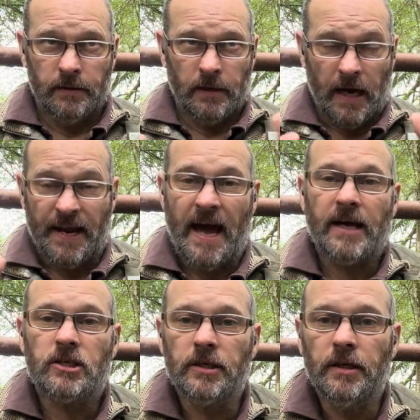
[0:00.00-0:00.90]
an
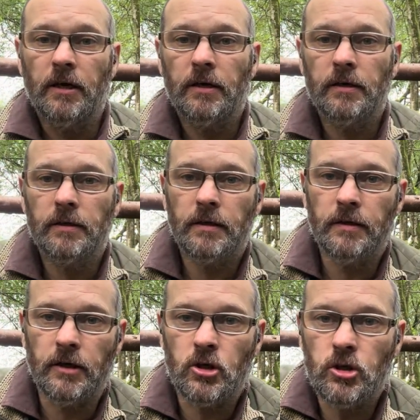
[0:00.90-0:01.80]
action
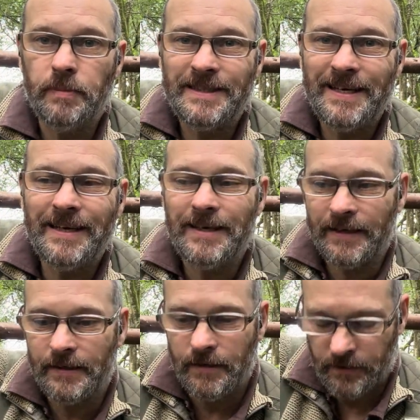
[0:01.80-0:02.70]
that you should be taking,
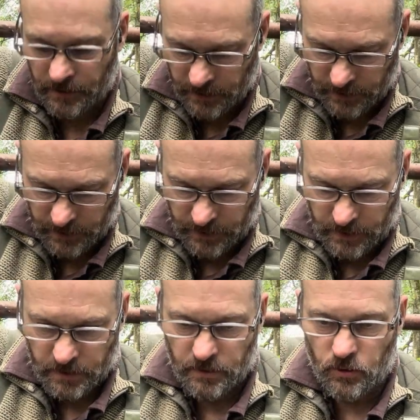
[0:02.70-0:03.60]

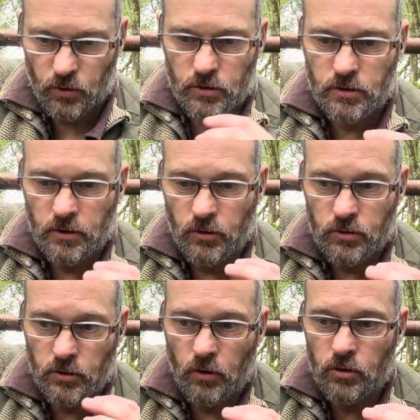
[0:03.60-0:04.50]
those
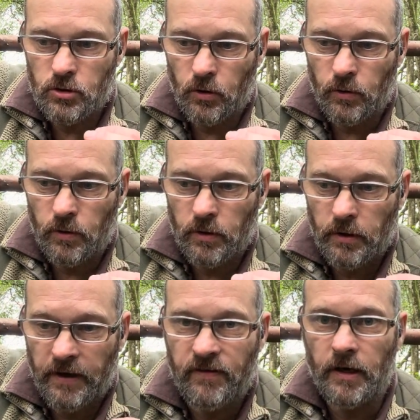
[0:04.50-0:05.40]
are also,
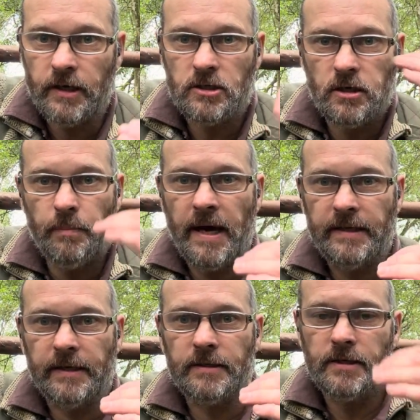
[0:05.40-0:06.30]
if you like,
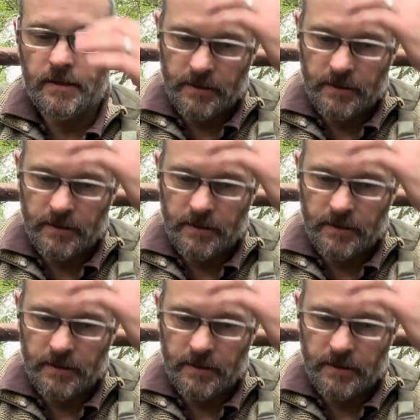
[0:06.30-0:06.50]
subheadings,